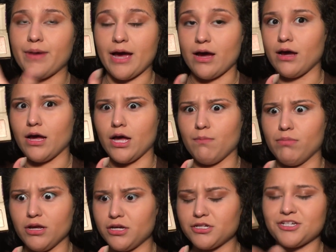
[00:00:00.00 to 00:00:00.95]
A
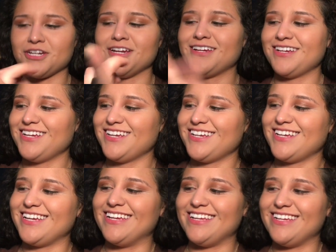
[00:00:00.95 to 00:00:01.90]
blush,
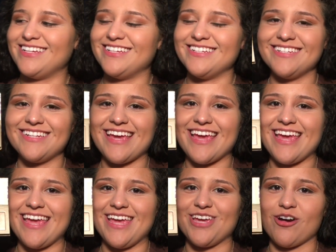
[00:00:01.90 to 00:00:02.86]
and a